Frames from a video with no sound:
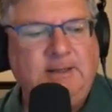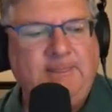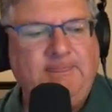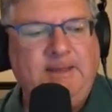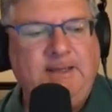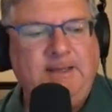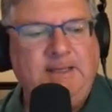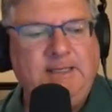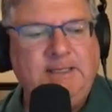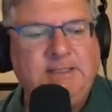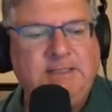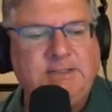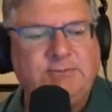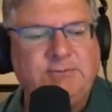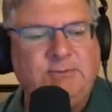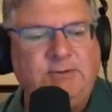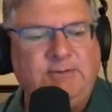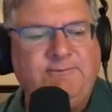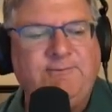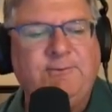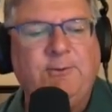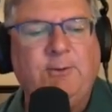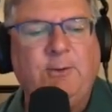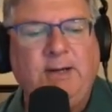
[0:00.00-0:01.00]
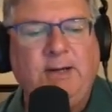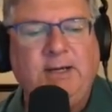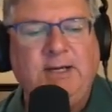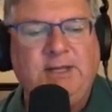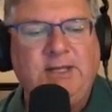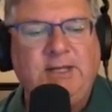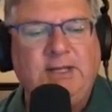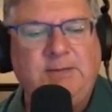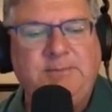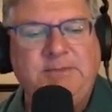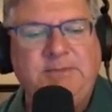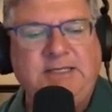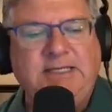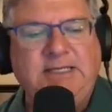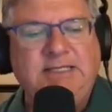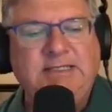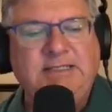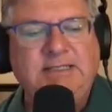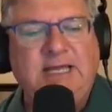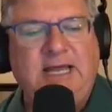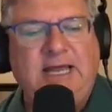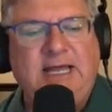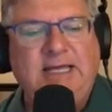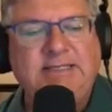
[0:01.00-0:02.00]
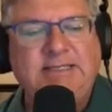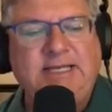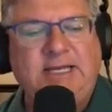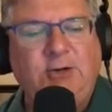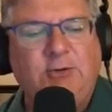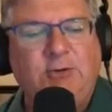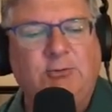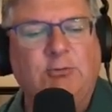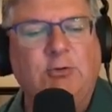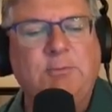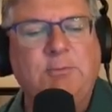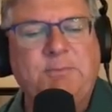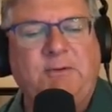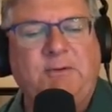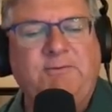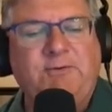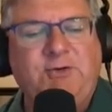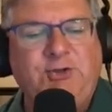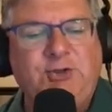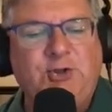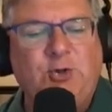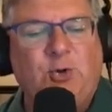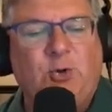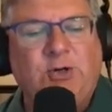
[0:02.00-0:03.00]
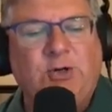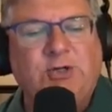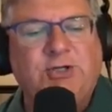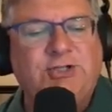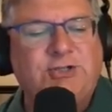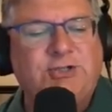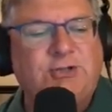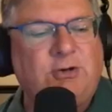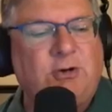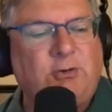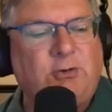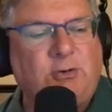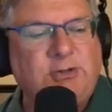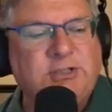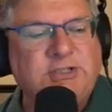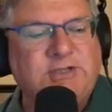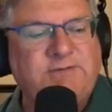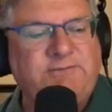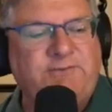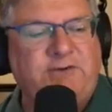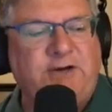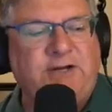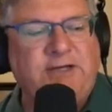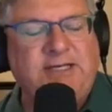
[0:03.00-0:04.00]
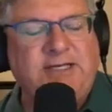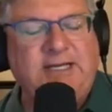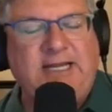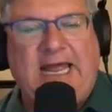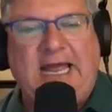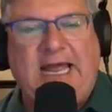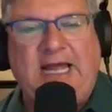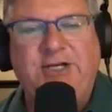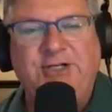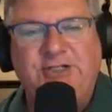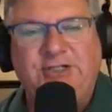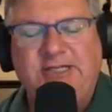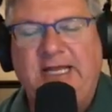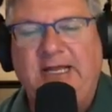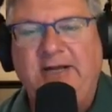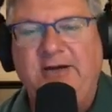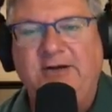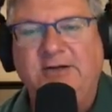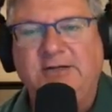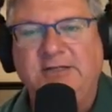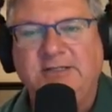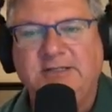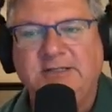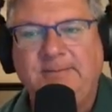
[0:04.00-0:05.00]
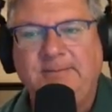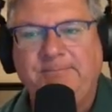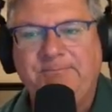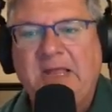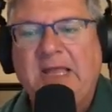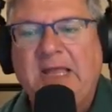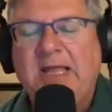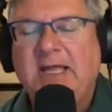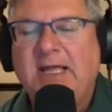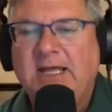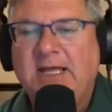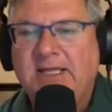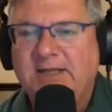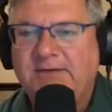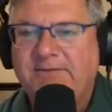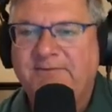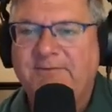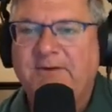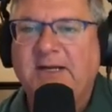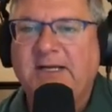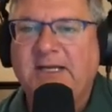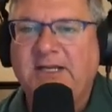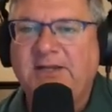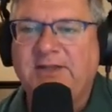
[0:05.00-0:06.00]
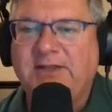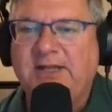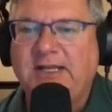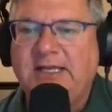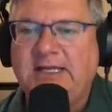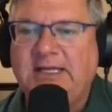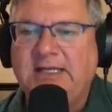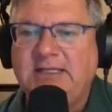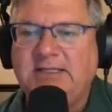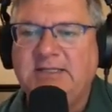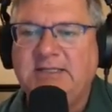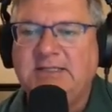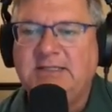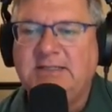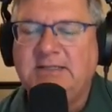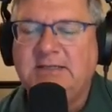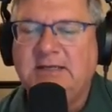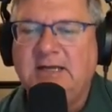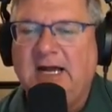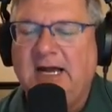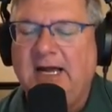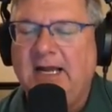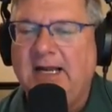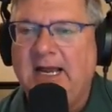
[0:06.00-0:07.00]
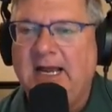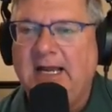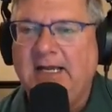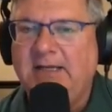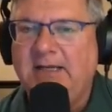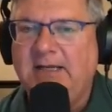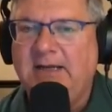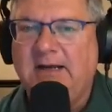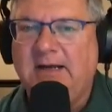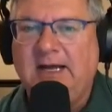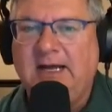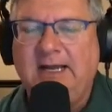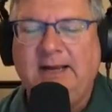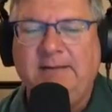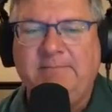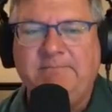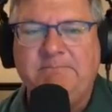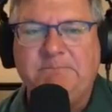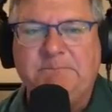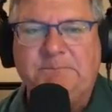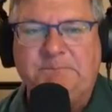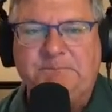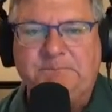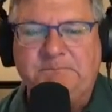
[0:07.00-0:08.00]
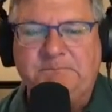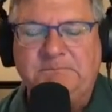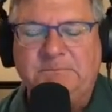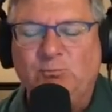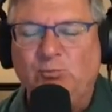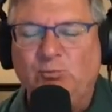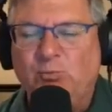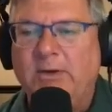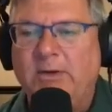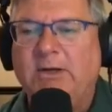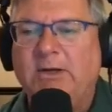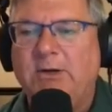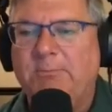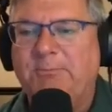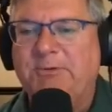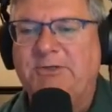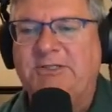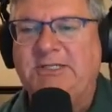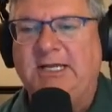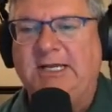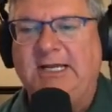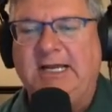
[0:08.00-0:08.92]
is referring to them as a group of George Soros-funded agitators. The funny thing is, and I am 100%